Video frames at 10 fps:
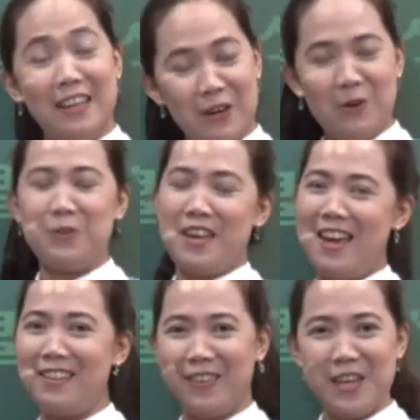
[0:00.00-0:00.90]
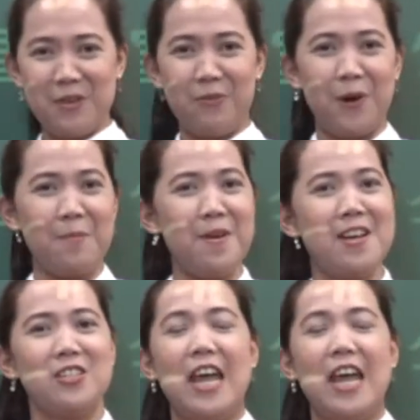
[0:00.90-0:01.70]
Okay, thank you very much.